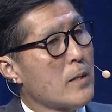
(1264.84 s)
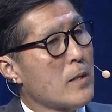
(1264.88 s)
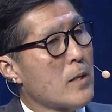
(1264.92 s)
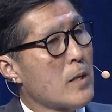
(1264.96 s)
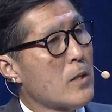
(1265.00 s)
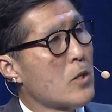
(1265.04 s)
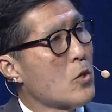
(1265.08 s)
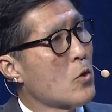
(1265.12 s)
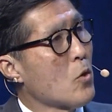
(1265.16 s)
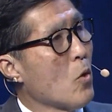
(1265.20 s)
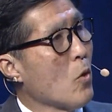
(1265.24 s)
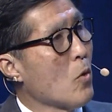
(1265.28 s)
a
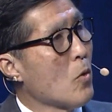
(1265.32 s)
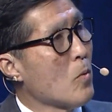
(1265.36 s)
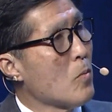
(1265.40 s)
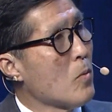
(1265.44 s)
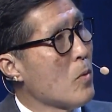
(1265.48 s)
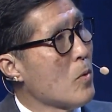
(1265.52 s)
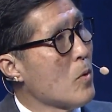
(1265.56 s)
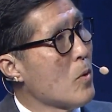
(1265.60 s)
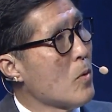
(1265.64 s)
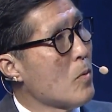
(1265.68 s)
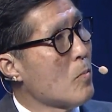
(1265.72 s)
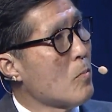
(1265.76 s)
soil
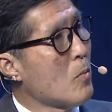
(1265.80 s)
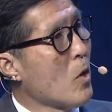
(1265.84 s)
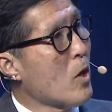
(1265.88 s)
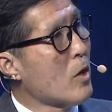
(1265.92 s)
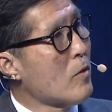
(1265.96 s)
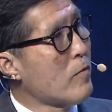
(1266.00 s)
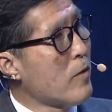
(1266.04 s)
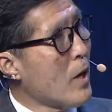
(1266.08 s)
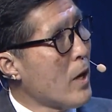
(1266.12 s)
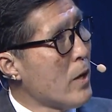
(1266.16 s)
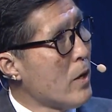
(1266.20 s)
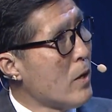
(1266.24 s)

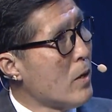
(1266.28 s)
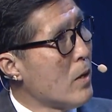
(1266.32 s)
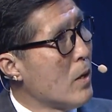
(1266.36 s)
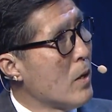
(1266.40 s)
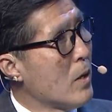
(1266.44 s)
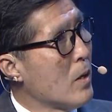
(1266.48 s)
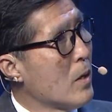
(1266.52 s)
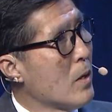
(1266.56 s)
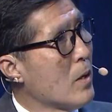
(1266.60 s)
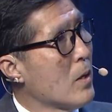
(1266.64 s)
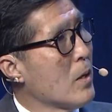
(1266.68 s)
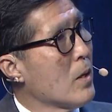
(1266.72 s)
modifier,
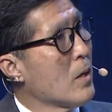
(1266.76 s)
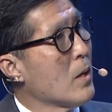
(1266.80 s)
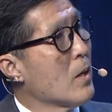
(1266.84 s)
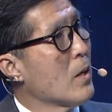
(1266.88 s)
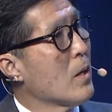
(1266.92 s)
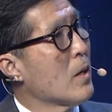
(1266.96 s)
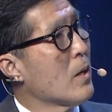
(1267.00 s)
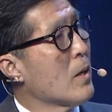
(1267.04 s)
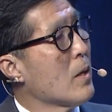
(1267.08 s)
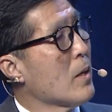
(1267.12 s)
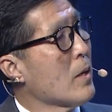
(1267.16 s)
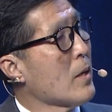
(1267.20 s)

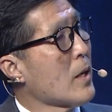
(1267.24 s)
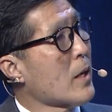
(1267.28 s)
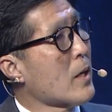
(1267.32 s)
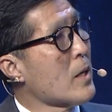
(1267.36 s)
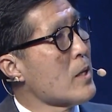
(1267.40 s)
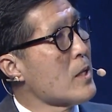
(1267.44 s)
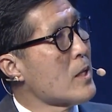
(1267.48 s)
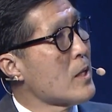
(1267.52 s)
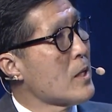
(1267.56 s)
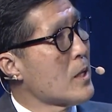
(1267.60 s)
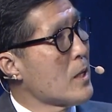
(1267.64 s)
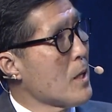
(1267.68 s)
like a
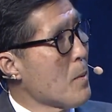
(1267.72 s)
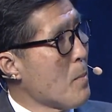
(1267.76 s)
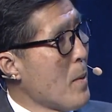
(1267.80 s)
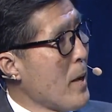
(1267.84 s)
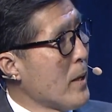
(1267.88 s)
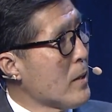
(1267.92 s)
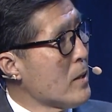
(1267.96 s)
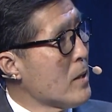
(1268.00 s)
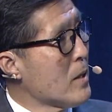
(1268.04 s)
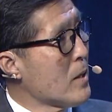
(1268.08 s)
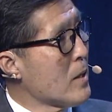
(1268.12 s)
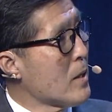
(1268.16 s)

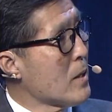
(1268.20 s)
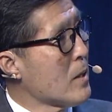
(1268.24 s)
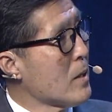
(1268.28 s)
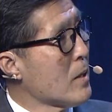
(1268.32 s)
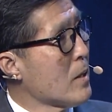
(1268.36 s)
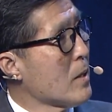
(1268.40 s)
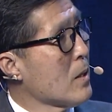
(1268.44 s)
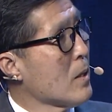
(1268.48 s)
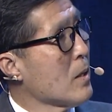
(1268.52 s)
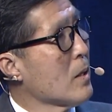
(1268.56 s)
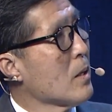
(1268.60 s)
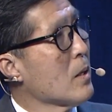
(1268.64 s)
cement,
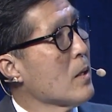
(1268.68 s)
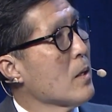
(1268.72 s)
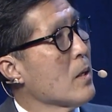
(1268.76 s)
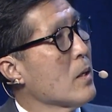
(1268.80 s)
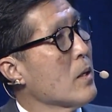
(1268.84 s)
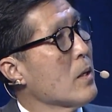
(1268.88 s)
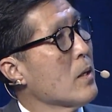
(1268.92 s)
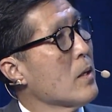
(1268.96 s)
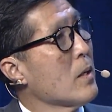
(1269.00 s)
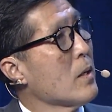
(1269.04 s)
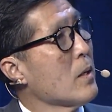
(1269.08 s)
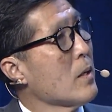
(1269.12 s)

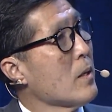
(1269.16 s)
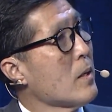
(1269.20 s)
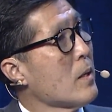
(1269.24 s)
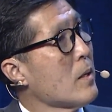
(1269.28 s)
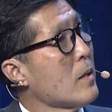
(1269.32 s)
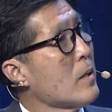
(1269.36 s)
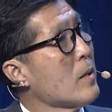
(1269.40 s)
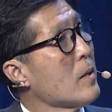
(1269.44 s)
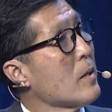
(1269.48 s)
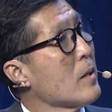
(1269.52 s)
for